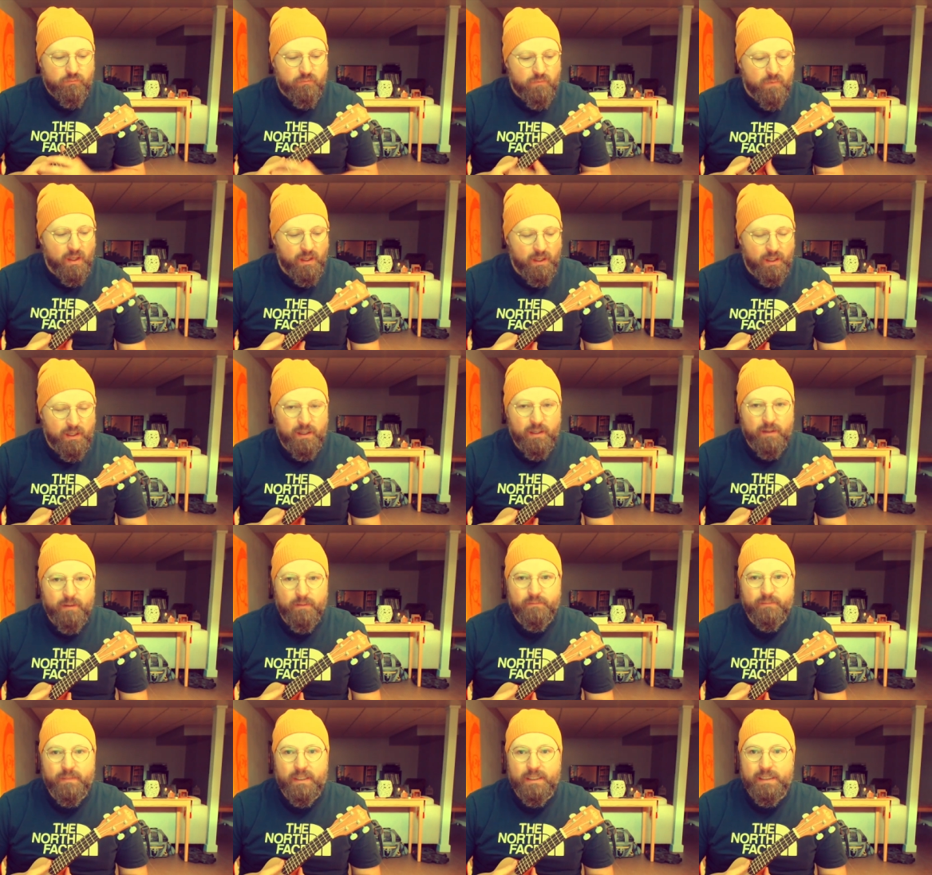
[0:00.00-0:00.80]

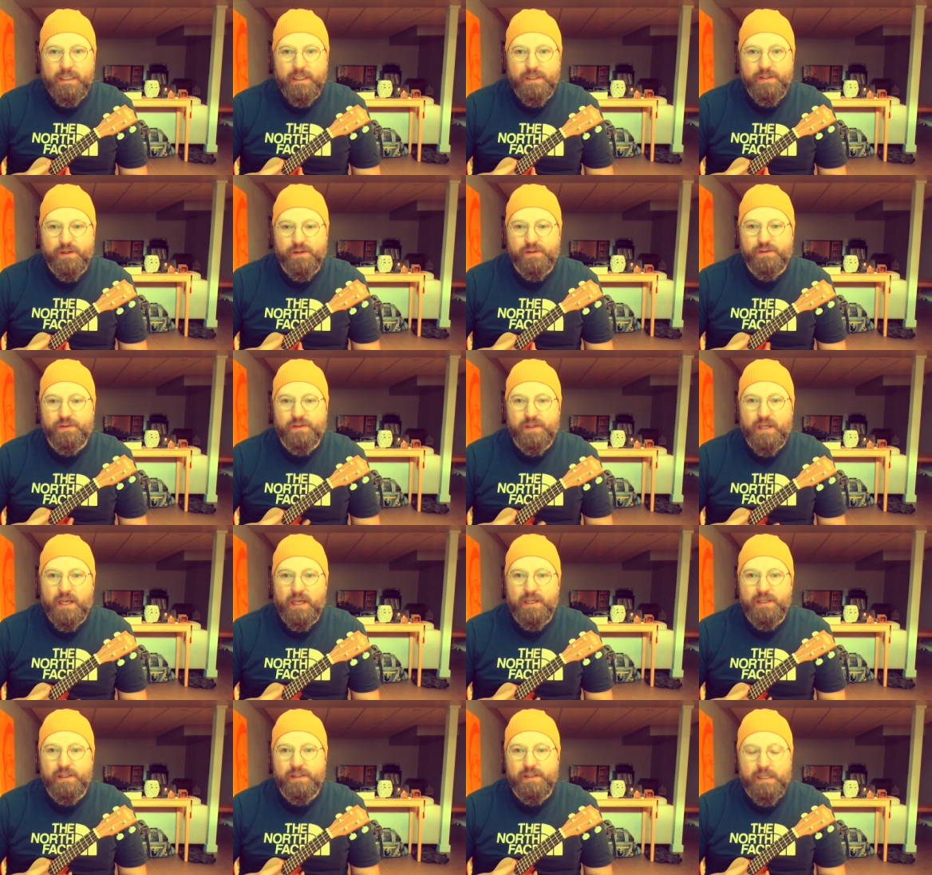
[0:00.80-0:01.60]
Monday's
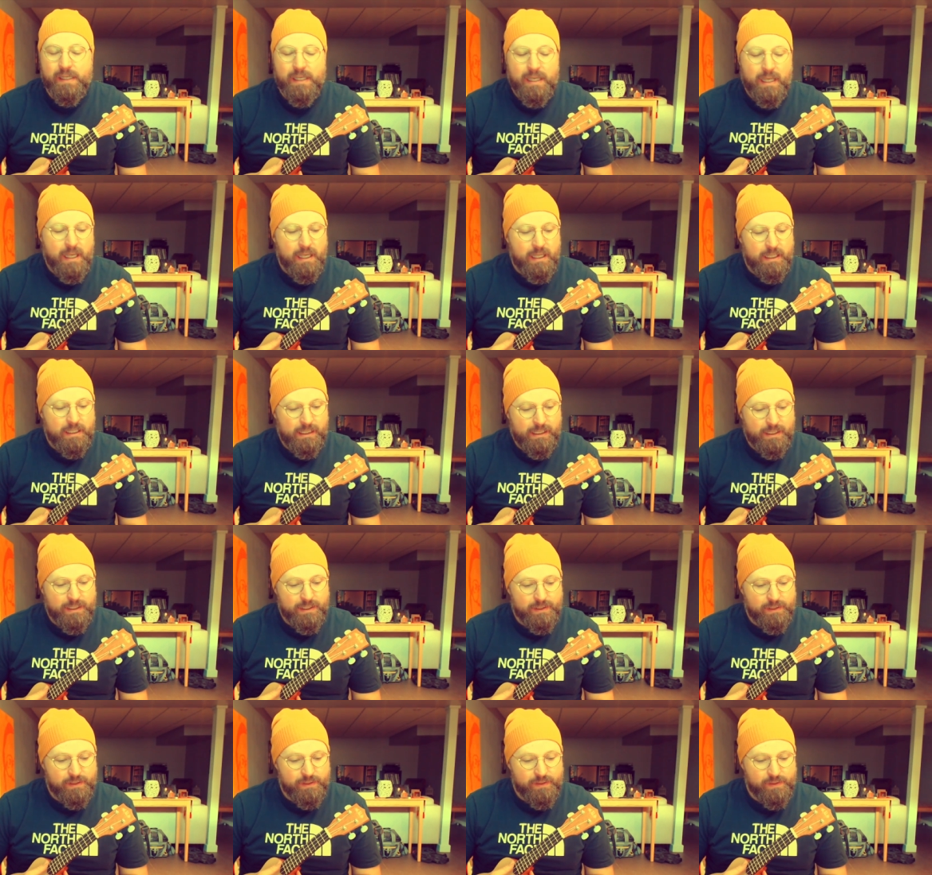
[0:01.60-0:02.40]
exercise
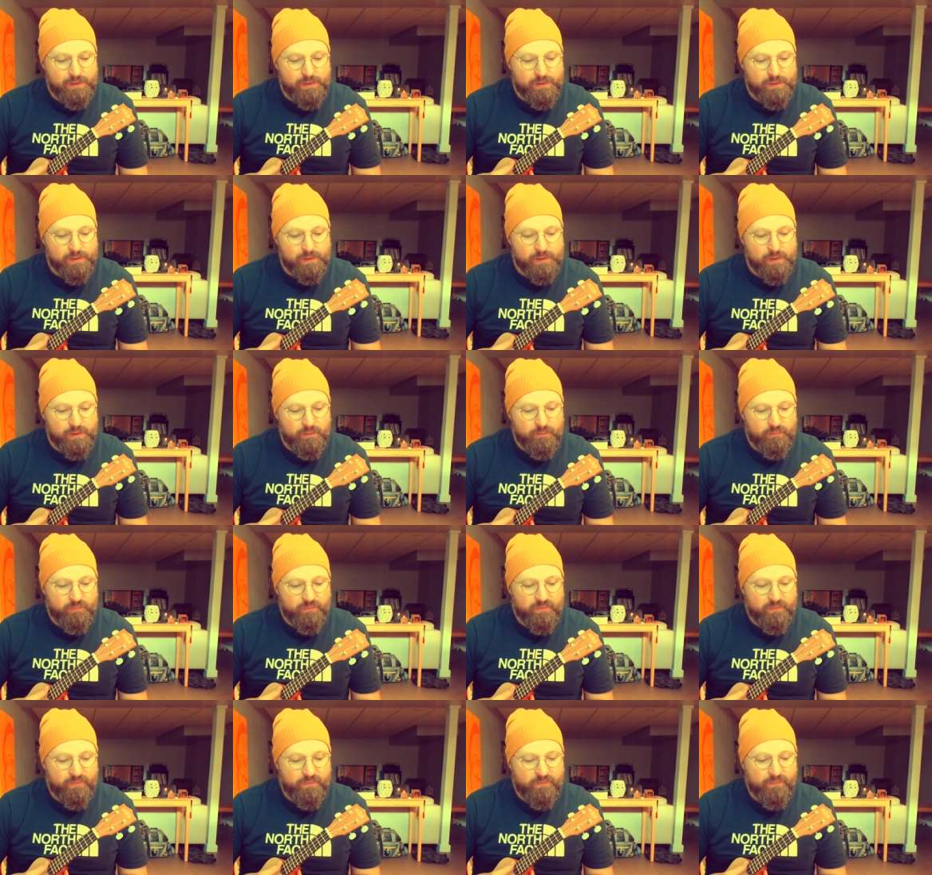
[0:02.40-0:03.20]
is
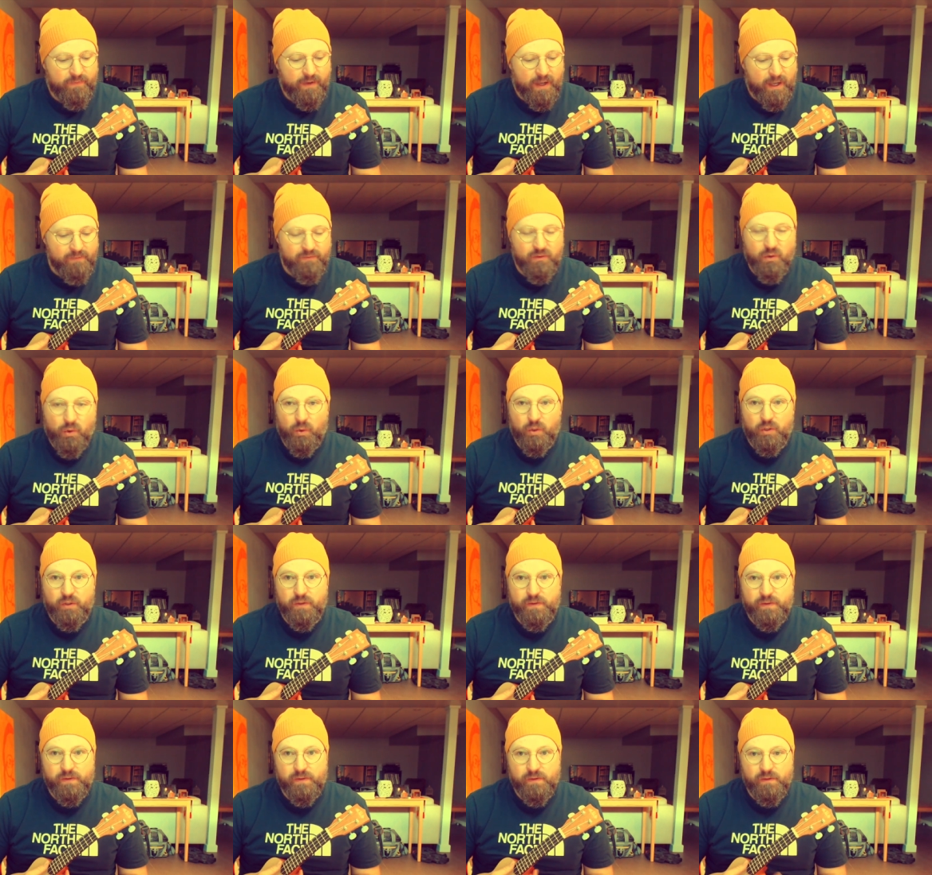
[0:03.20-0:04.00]
5
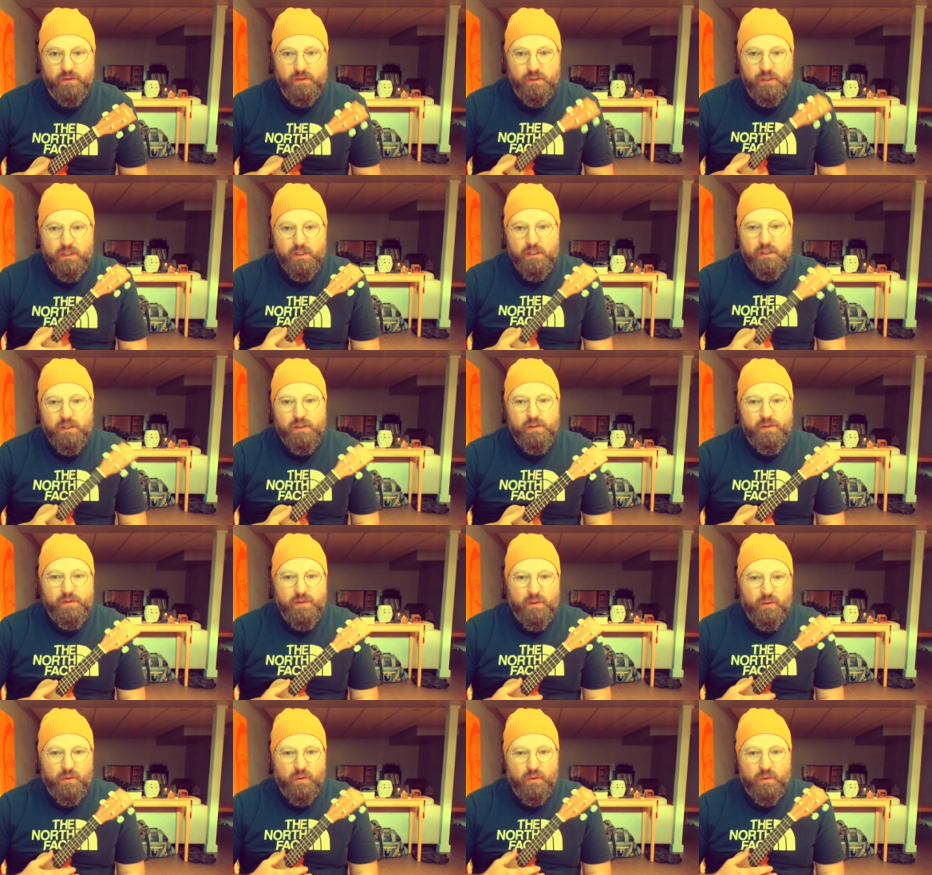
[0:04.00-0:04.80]
chords.
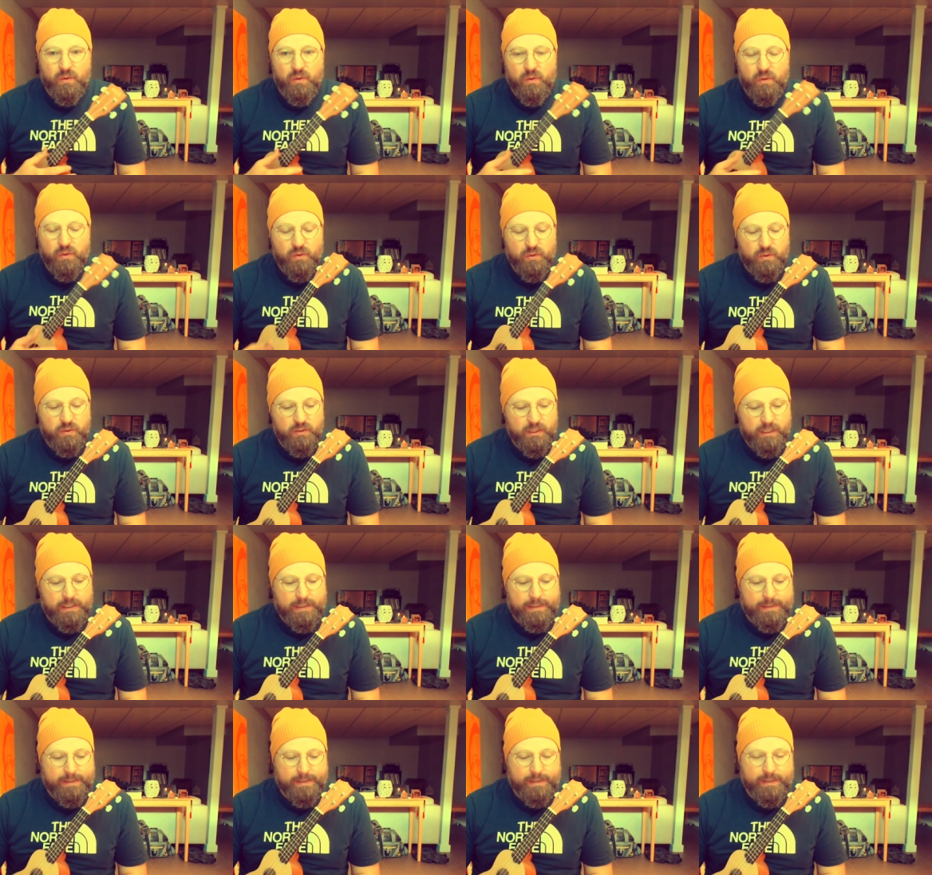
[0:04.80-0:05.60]

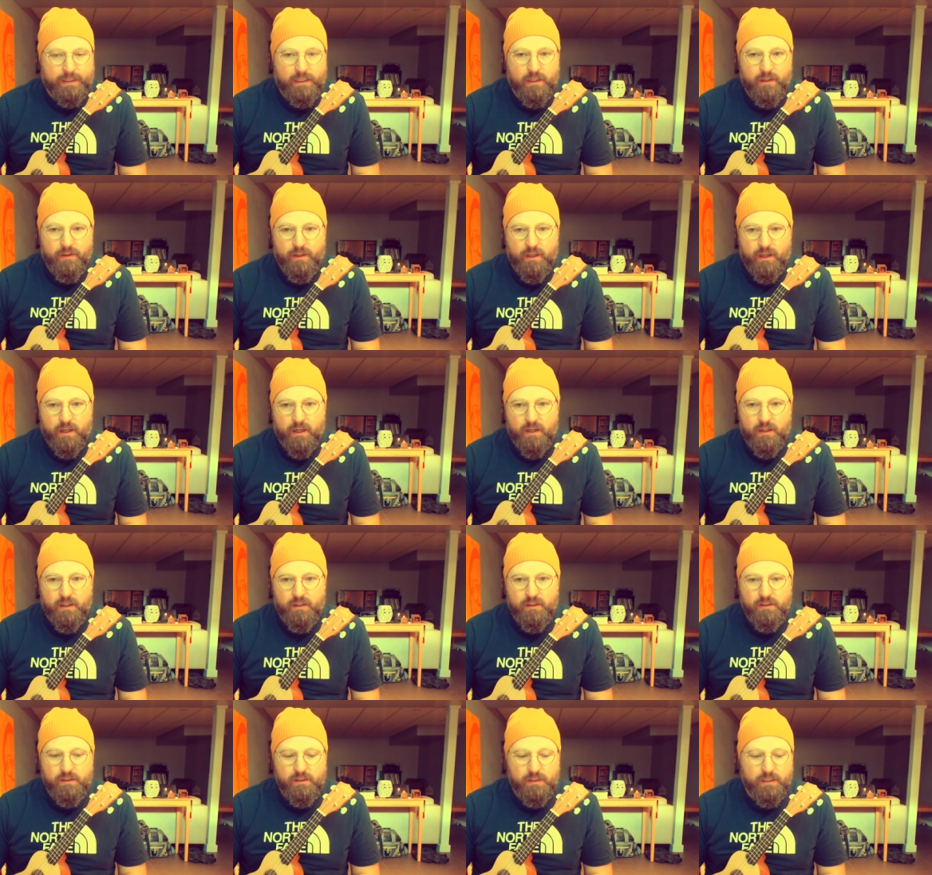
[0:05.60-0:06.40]
So here they
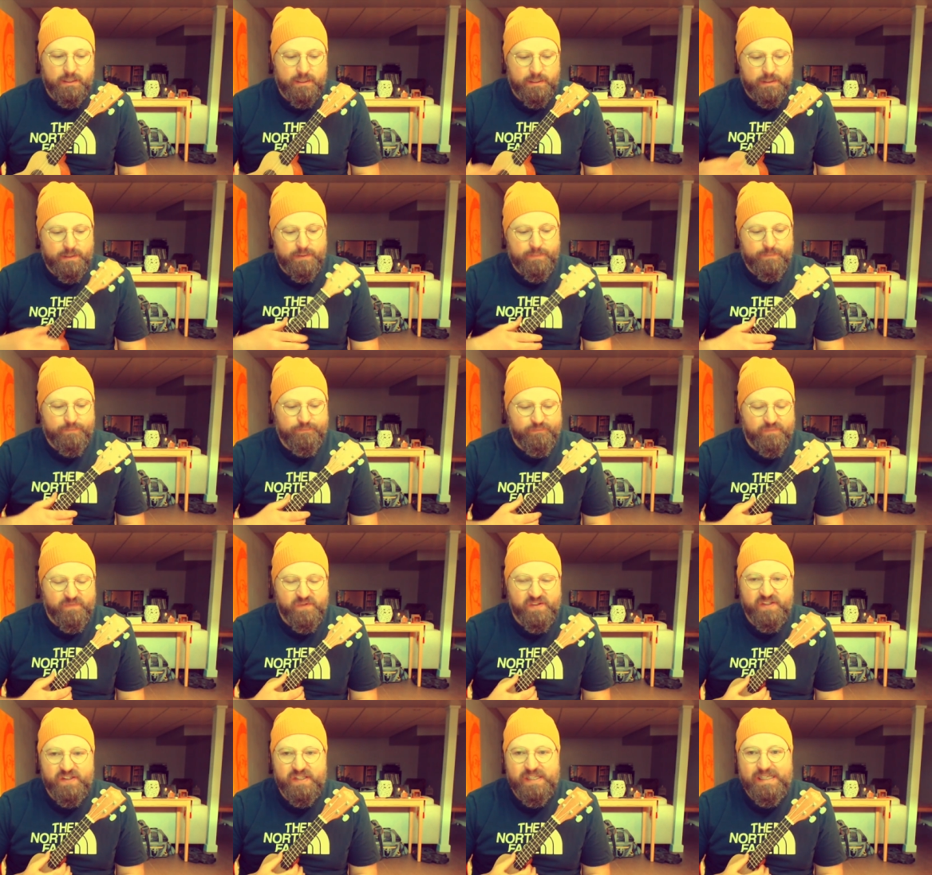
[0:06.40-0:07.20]
are.
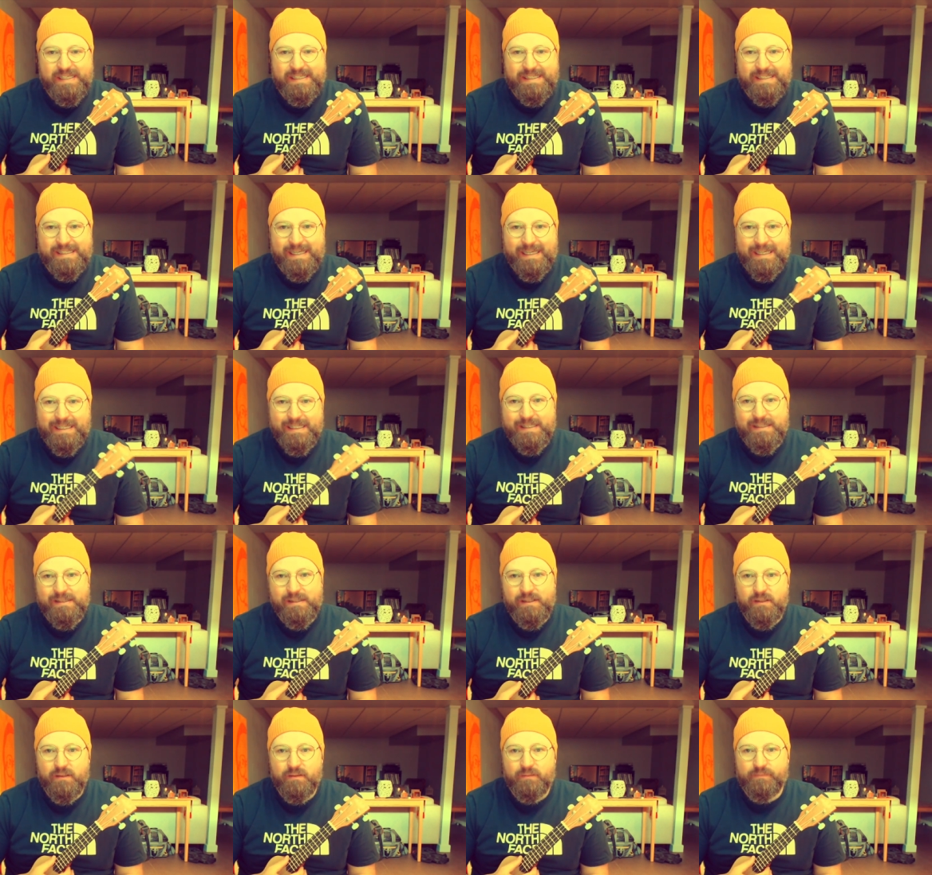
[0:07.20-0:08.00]

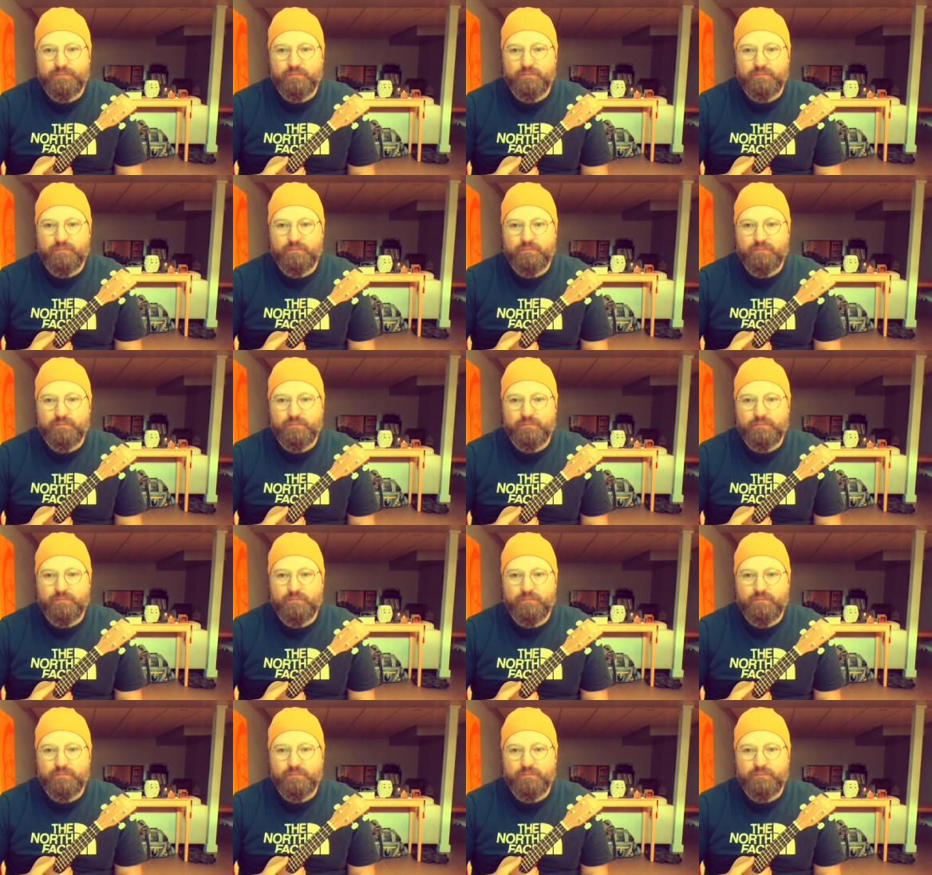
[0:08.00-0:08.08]
C6.